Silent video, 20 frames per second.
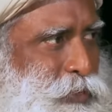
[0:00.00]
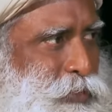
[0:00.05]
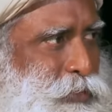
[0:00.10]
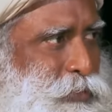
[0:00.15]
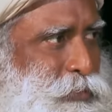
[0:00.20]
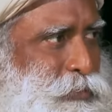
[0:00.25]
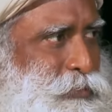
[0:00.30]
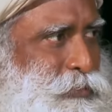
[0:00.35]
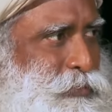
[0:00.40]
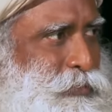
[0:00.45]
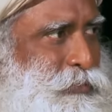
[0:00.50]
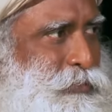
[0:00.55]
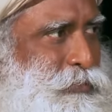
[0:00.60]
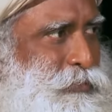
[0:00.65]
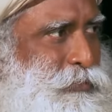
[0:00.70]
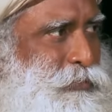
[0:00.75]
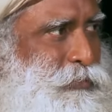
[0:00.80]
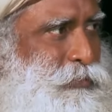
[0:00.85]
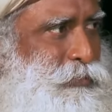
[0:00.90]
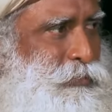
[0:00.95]
Yes or no?
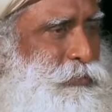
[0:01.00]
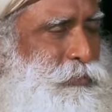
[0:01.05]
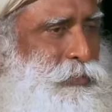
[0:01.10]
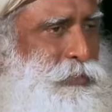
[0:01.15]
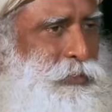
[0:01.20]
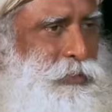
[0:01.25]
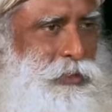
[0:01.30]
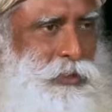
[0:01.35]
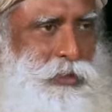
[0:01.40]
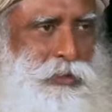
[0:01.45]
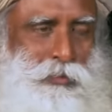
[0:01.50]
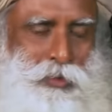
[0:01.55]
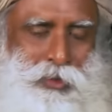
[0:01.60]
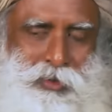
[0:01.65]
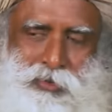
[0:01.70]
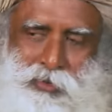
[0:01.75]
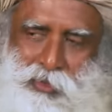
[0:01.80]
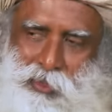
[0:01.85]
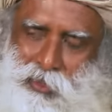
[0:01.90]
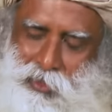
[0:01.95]

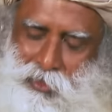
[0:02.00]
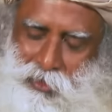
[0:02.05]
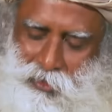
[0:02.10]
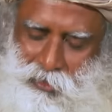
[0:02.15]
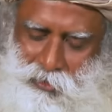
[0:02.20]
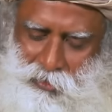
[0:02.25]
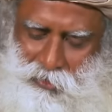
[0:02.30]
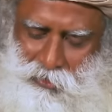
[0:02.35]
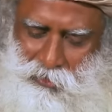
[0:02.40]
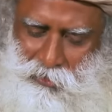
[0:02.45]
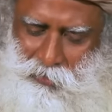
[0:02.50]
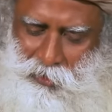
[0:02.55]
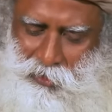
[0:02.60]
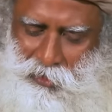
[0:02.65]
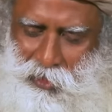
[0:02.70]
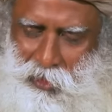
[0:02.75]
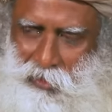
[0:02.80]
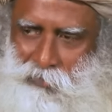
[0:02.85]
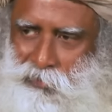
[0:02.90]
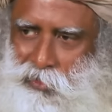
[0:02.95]
You must… either
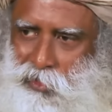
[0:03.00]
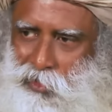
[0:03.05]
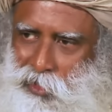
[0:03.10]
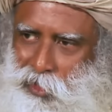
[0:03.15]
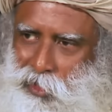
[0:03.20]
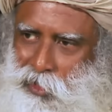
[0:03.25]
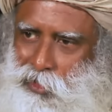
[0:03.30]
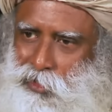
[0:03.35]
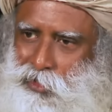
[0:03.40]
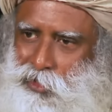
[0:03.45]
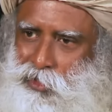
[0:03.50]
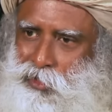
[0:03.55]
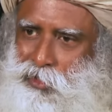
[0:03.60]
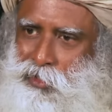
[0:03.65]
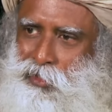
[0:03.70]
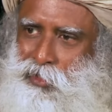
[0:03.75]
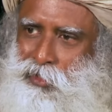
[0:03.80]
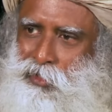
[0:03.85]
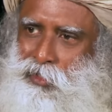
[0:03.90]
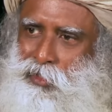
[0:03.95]
you must have the
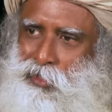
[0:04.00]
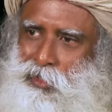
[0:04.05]
courage